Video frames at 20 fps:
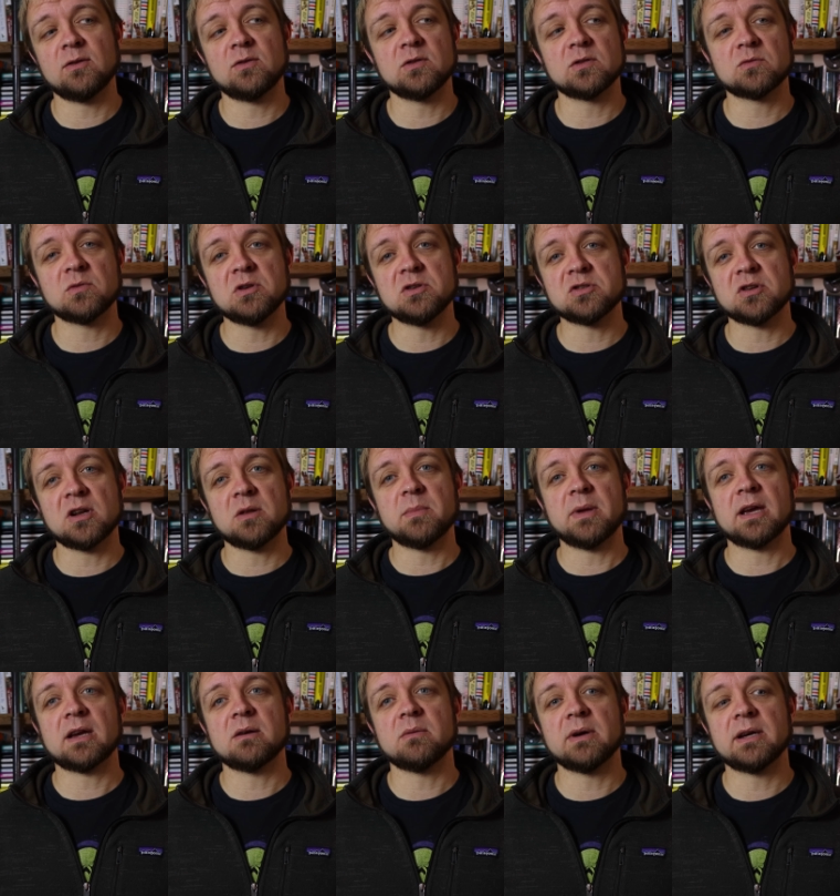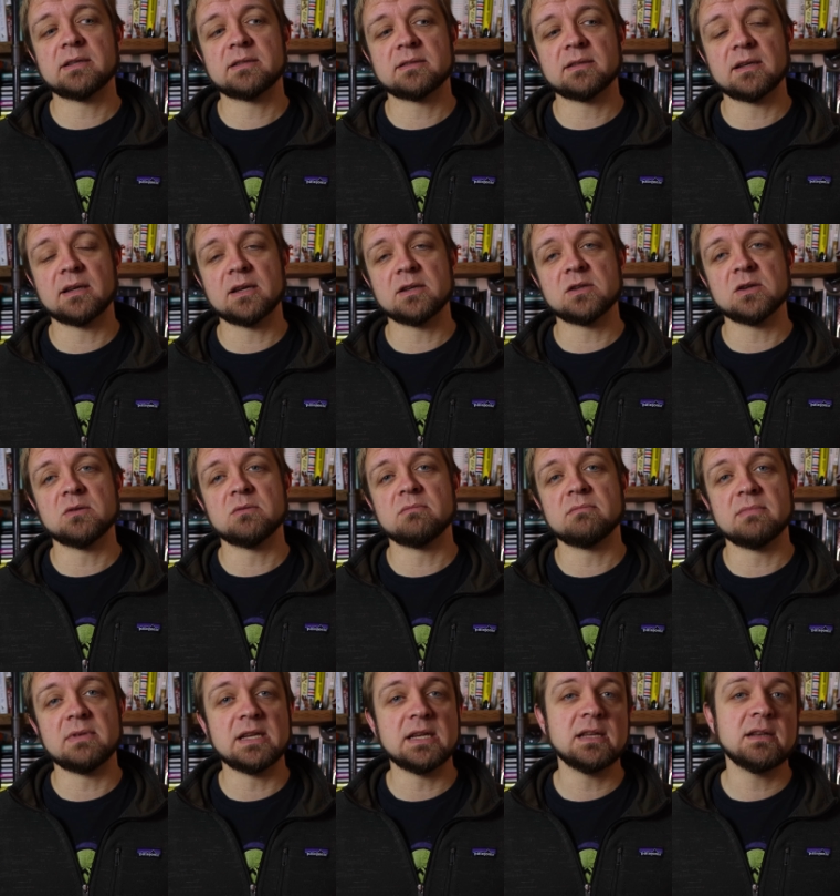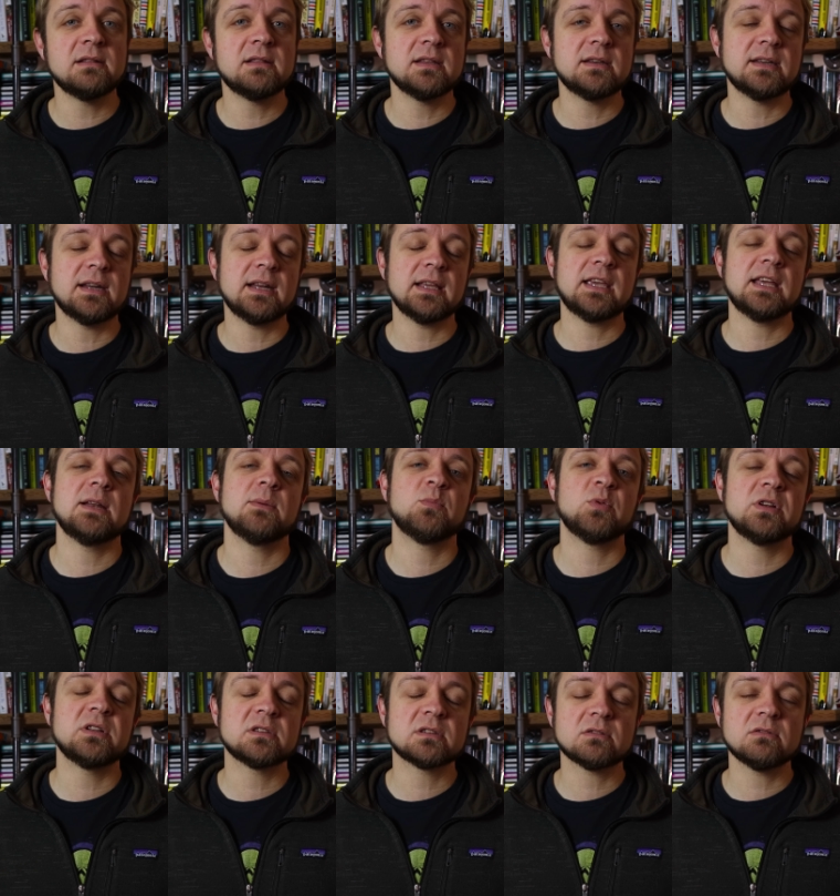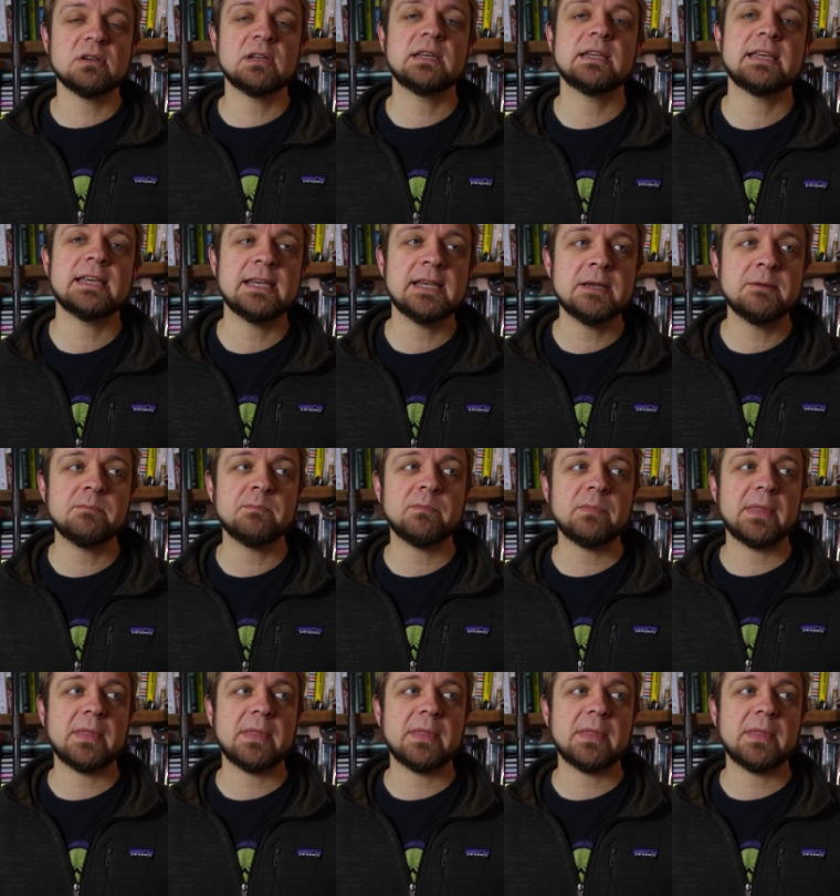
to screenshot on macOS, and I don't need the dedicated print screen key.